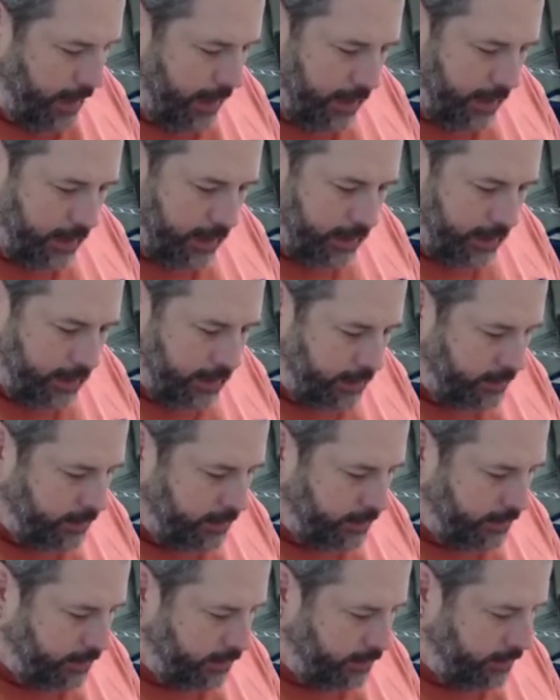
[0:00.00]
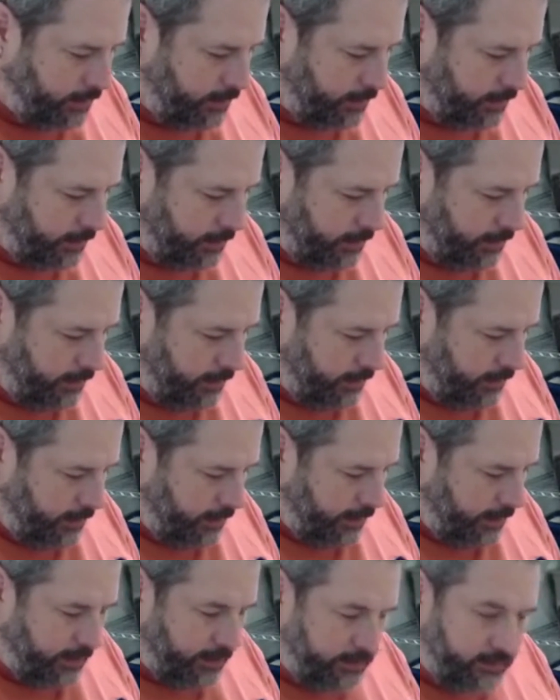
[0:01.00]
and
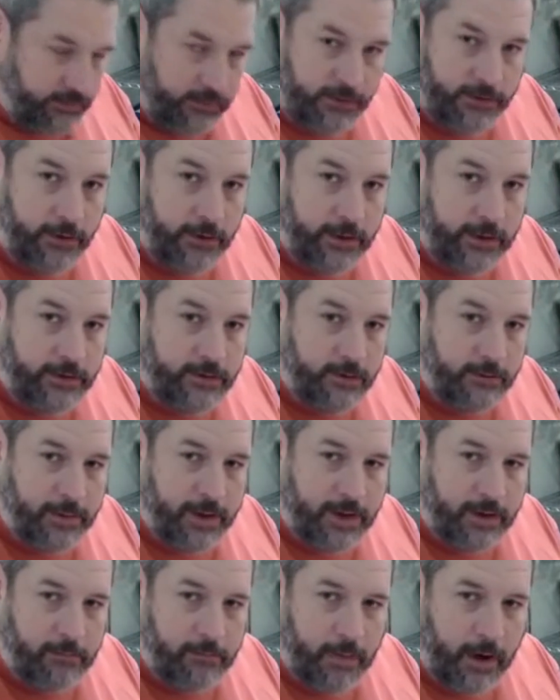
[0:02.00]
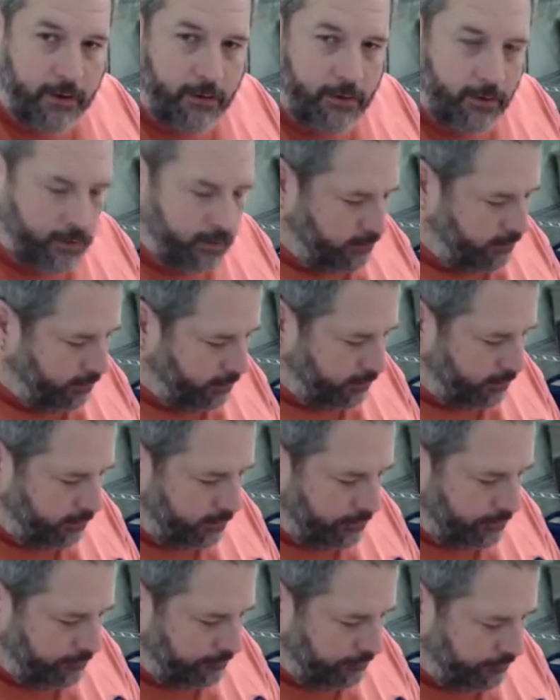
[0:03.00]
it is a 32-bit microcontroller.